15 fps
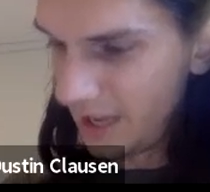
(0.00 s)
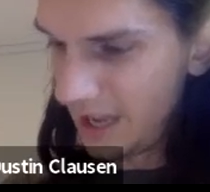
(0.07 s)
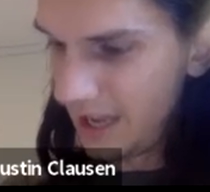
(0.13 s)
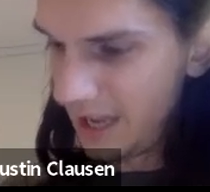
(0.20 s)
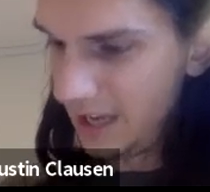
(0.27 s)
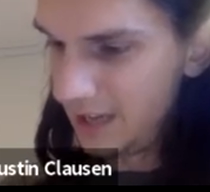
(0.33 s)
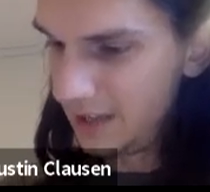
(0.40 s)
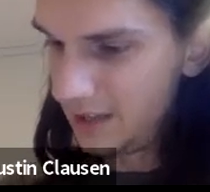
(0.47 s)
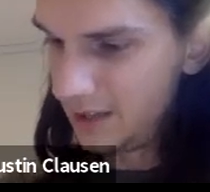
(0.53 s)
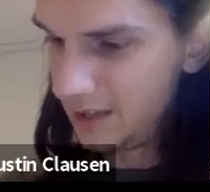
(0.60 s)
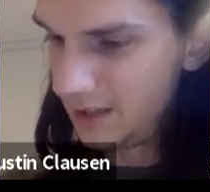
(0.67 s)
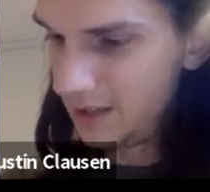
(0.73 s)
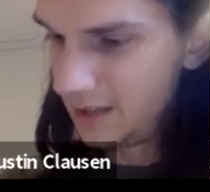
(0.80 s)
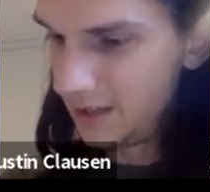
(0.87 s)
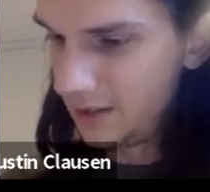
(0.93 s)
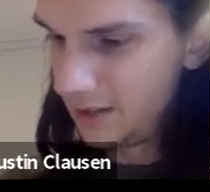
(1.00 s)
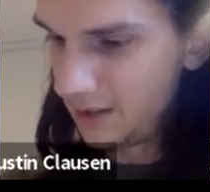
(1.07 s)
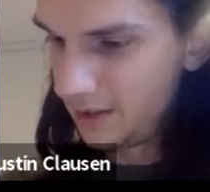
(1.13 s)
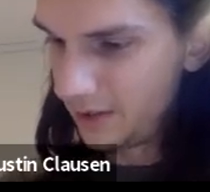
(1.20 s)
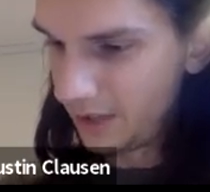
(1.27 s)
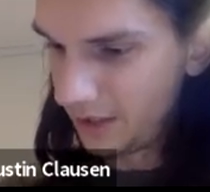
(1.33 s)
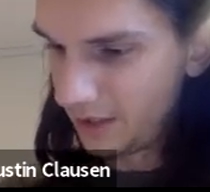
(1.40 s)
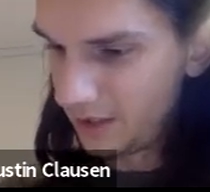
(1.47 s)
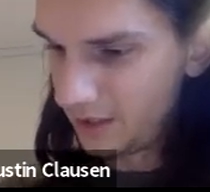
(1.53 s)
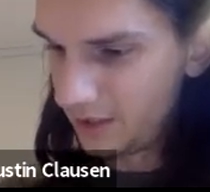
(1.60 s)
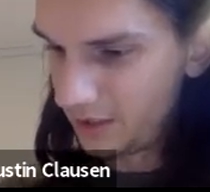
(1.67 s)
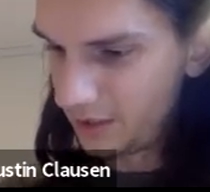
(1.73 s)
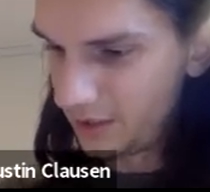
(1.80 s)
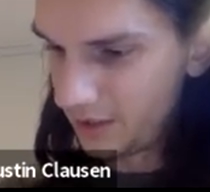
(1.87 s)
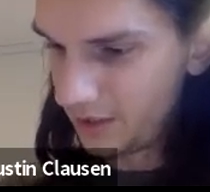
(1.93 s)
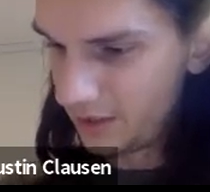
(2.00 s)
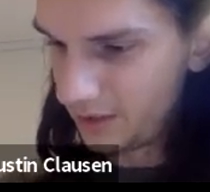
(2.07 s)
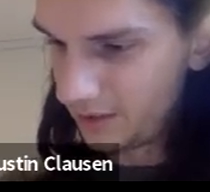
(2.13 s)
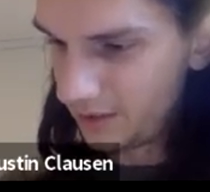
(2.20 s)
A. Okay, condition